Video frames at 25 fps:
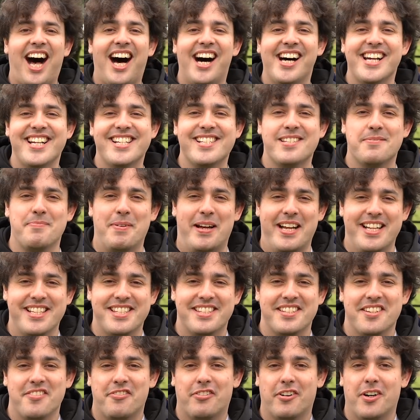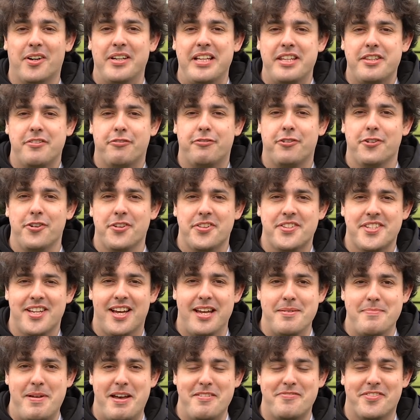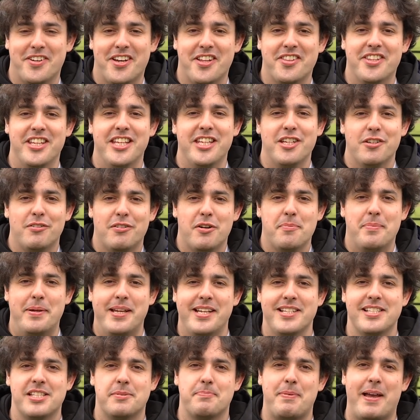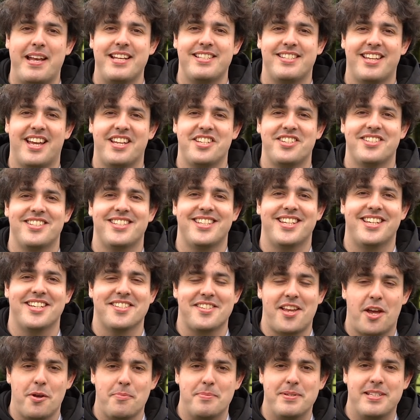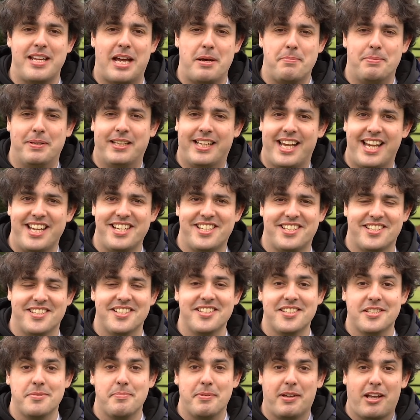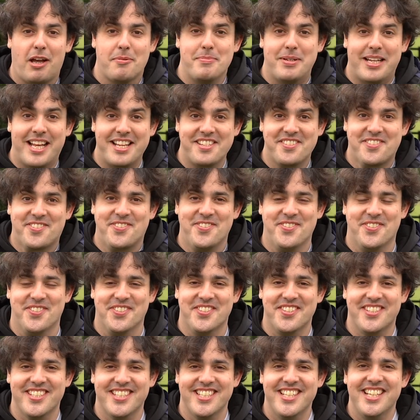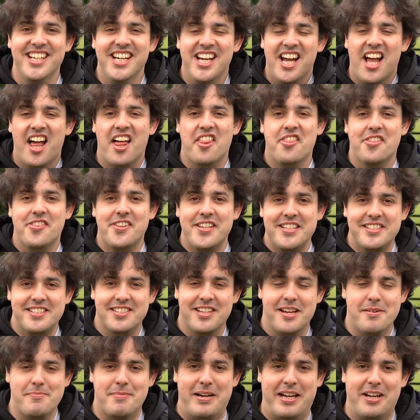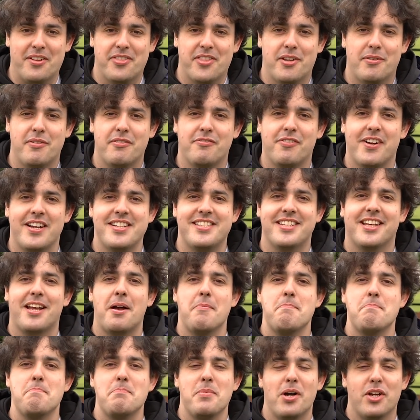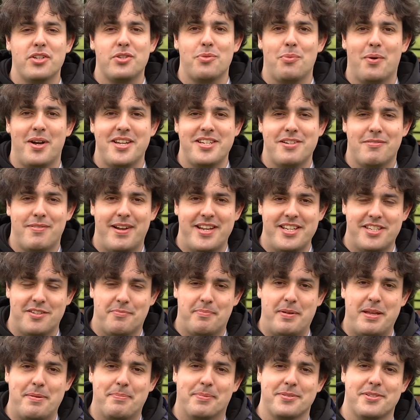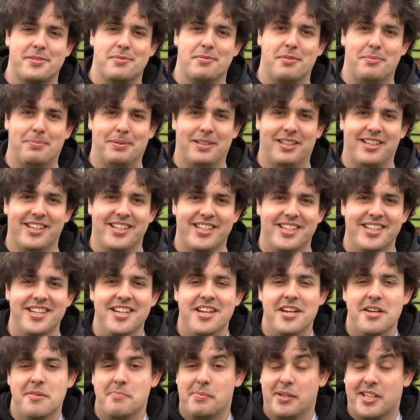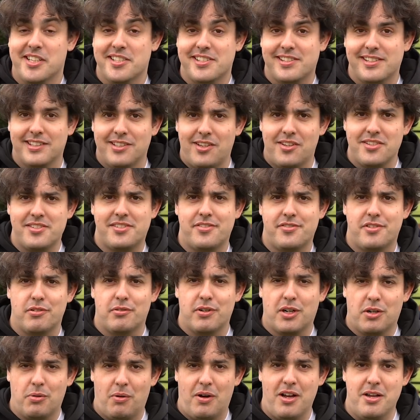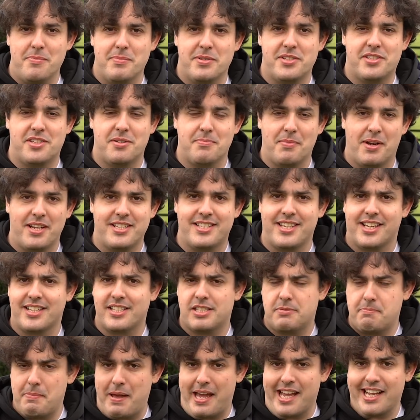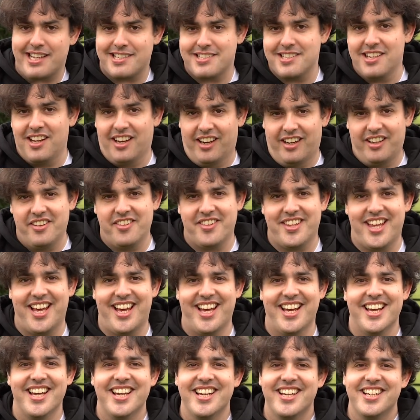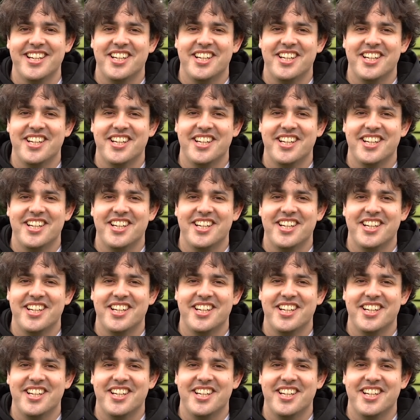Hi, it's Matt. For only the fourth time ever, the European Space Agency has opened applications to become an astronaut. And this time round, they're inviting a much wider range of people to apply, because lots of the requirements you might expect aren't there.